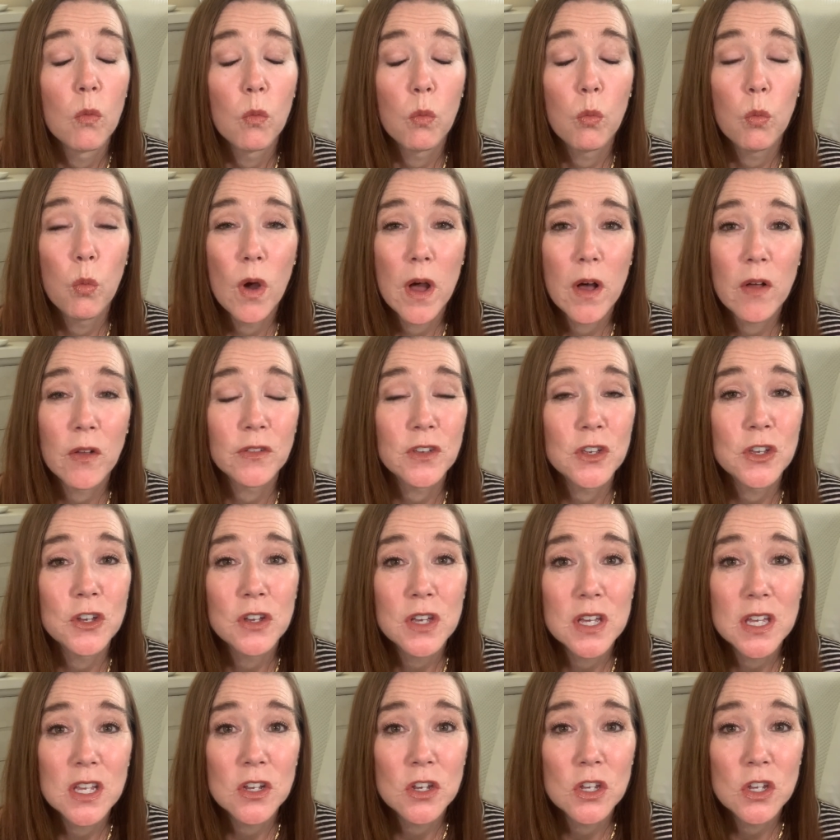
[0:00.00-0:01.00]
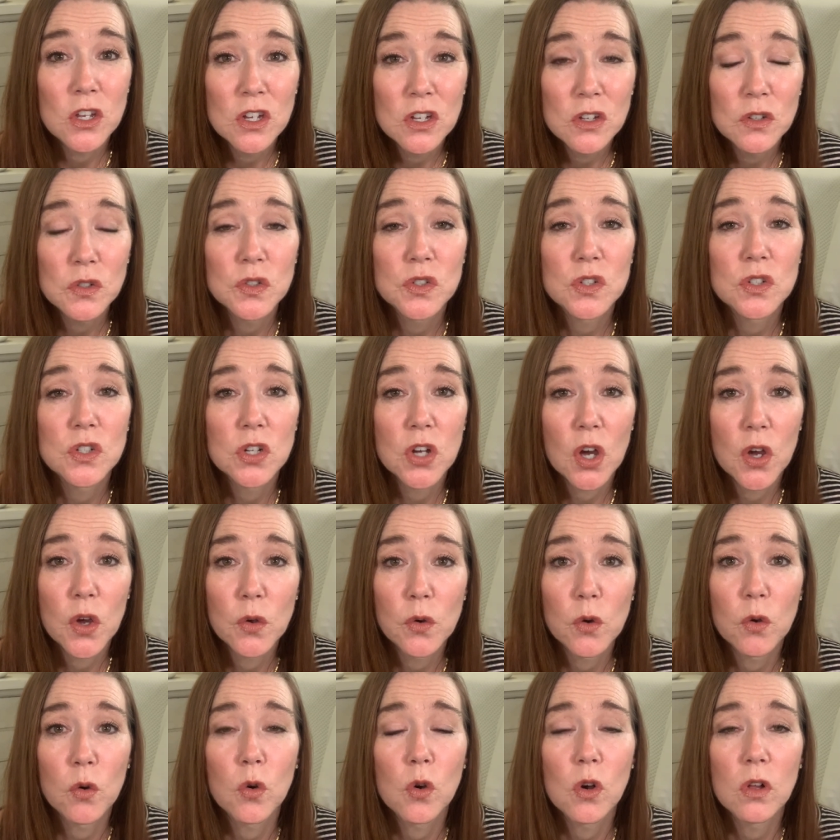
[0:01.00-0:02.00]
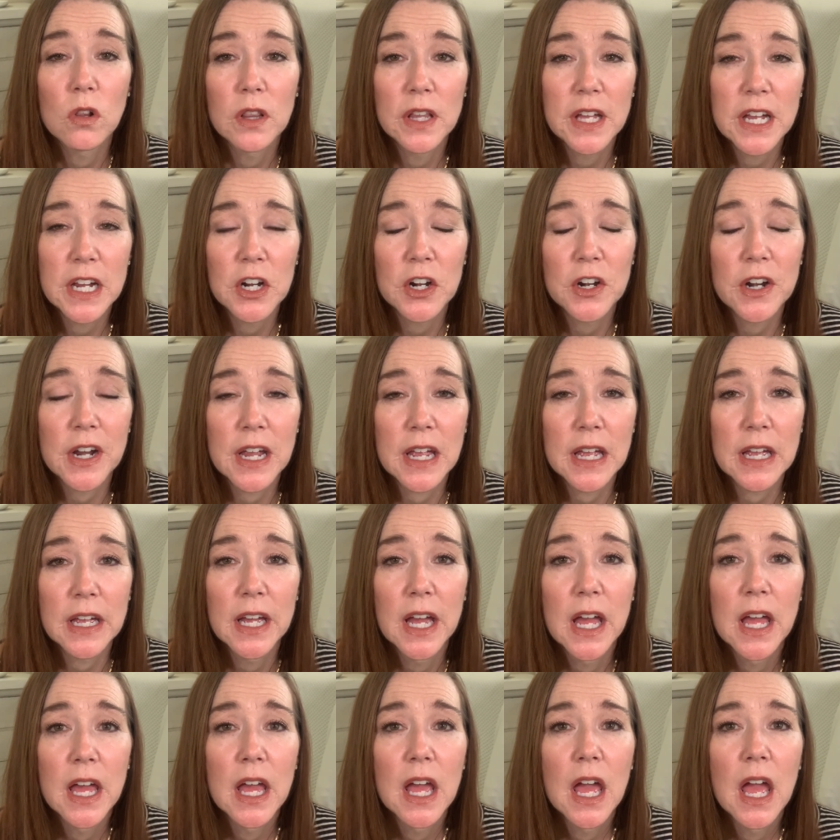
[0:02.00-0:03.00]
Well, you can use total clearing